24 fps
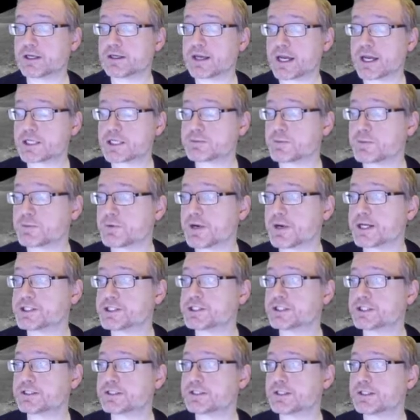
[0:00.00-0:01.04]

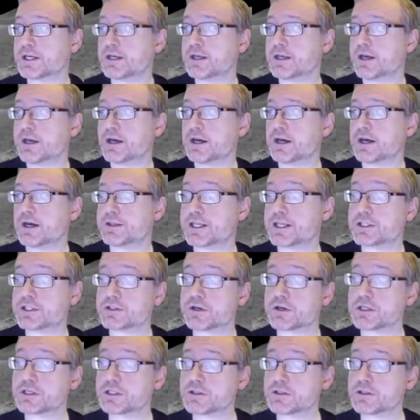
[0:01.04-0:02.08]
aspirations. They
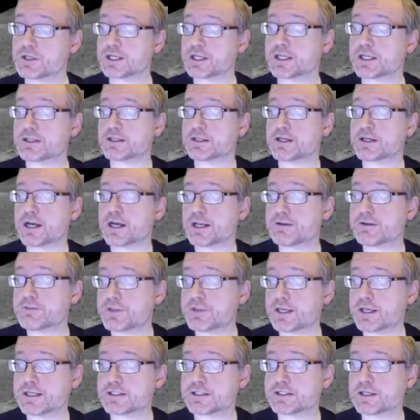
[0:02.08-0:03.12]
started looking at the kind of
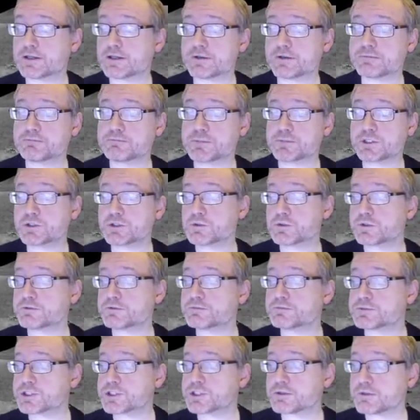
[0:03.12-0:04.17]
things that are just sort
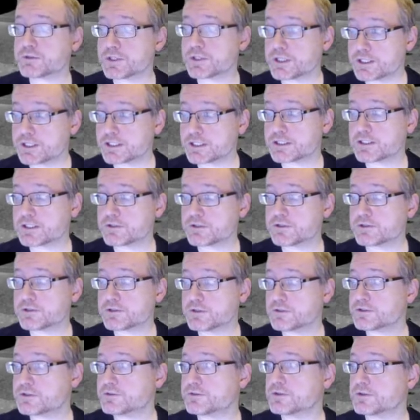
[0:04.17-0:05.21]
of generally considered
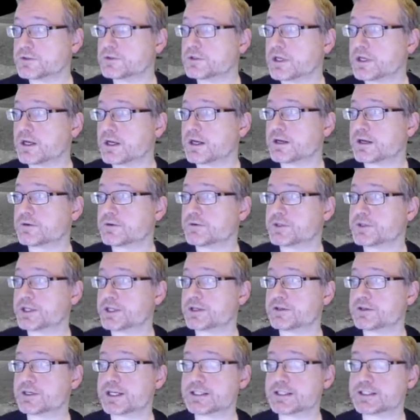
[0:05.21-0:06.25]
useful on the
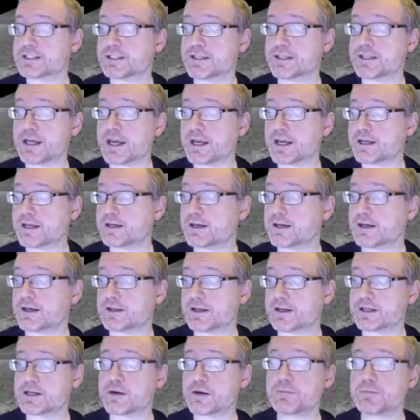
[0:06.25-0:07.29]
internet today.
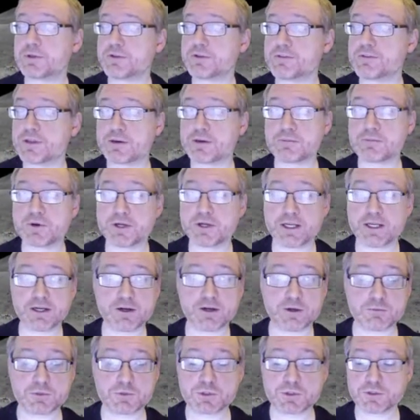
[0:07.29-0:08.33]
A couple of them are
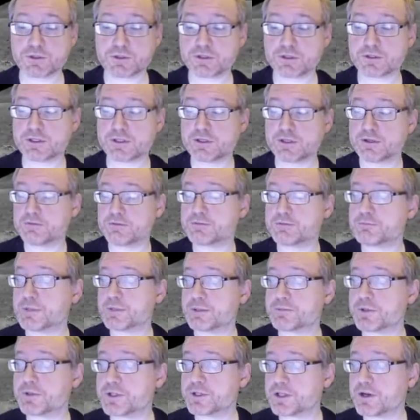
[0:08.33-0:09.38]
here. I'm sure that the
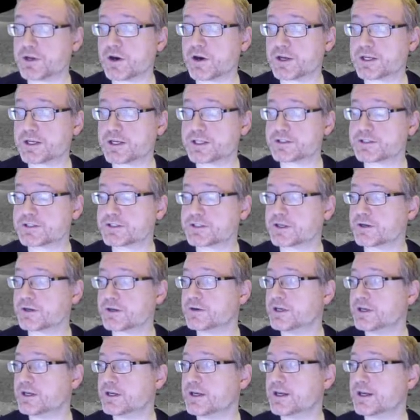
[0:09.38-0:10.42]
people in the audience
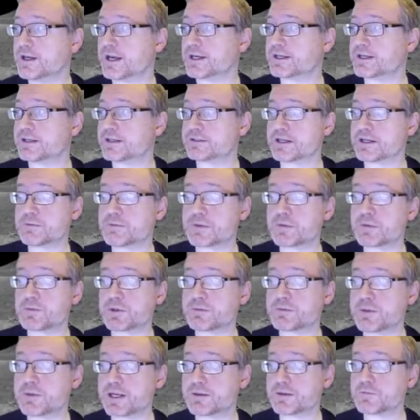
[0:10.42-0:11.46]
know and can come up
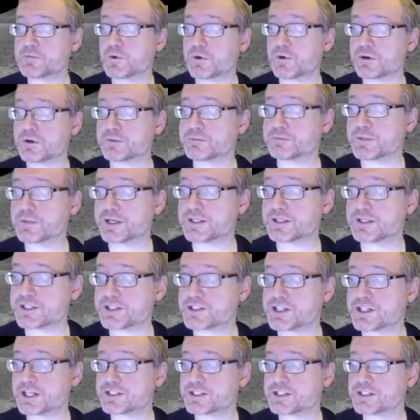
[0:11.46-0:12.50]
with many more
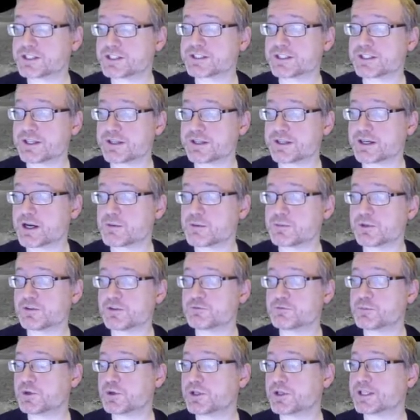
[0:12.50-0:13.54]
suggestions than the couple
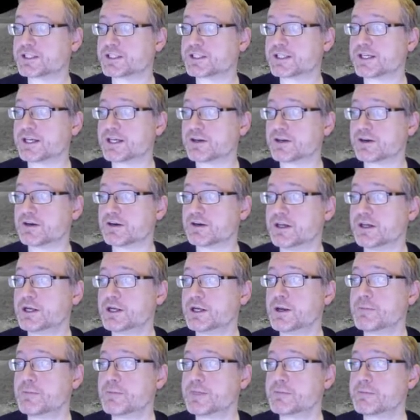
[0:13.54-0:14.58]
of bullets here.
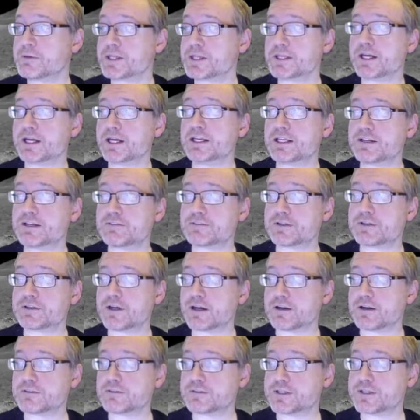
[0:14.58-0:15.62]
But the idea
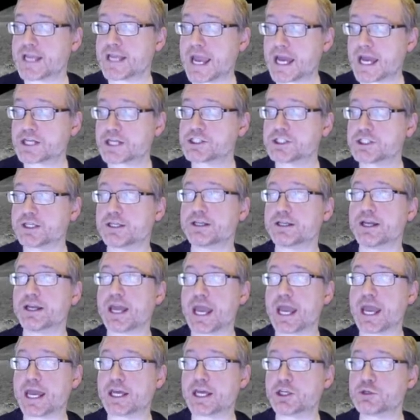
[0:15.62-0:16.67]
of caching
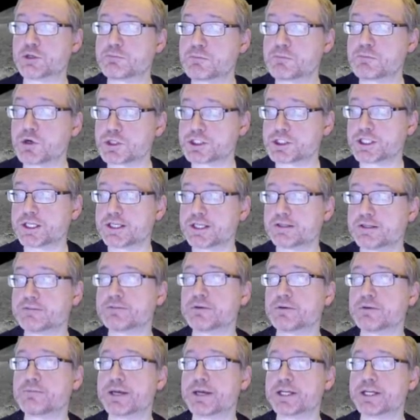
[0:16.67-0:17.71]
and pushing
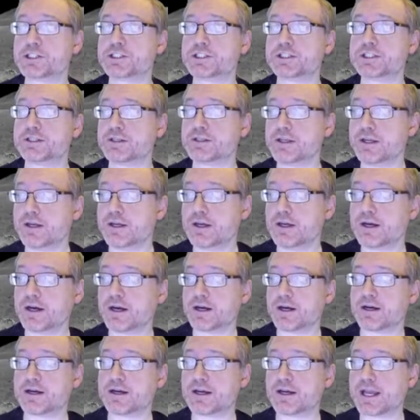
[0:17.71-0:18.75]
information
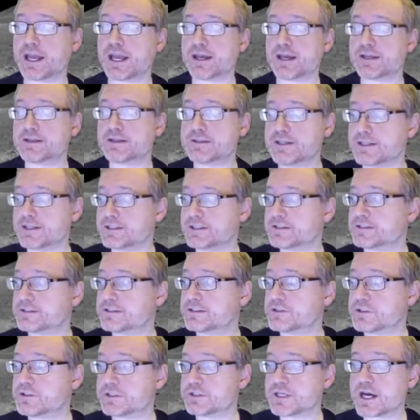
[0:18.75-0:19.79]

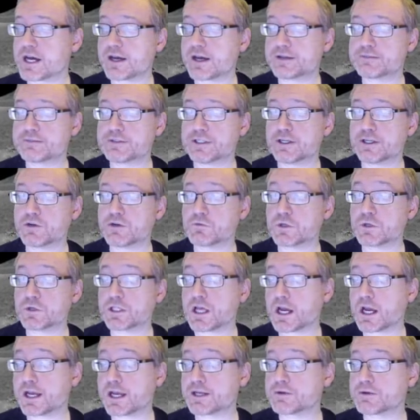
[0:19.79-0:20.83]
and not
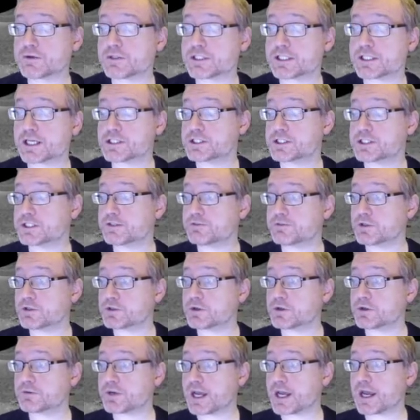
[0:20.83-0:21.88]
relying on sessions if you
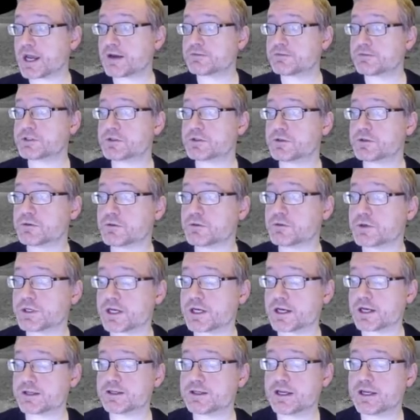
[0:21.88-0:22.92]
don't have to, or
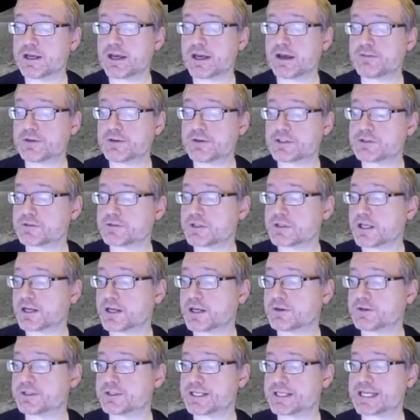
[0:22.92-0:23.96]
not having to rely
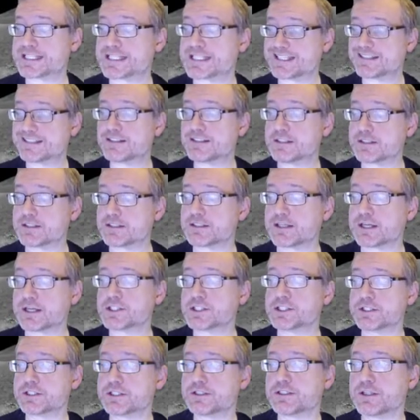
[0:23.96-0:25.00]
on nested
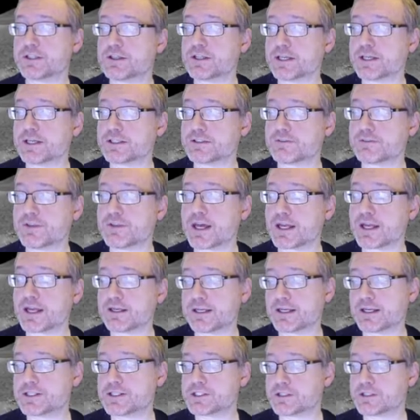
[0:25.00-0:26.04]
sessions and things of that
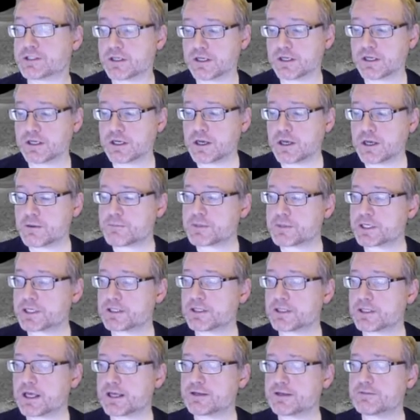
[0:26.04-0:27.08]
nature. But a
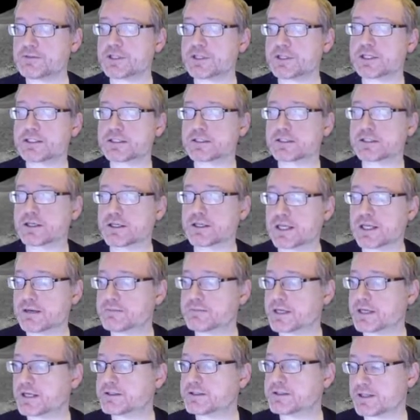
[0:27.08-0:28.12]
lot of this came
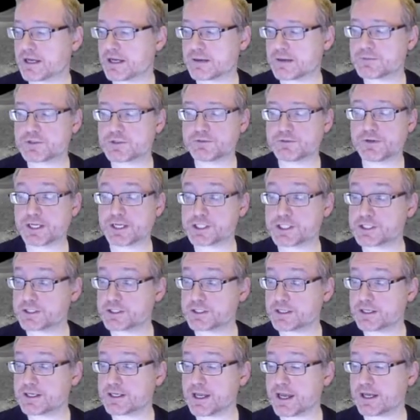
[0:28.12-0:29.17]
down to the observation,
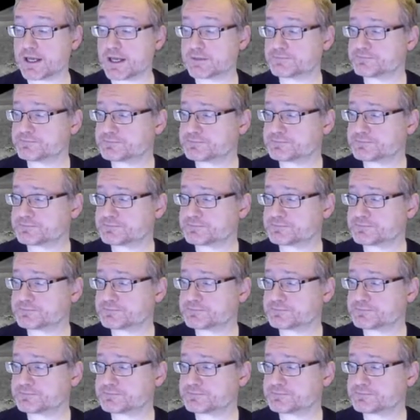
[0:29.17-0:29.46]
again,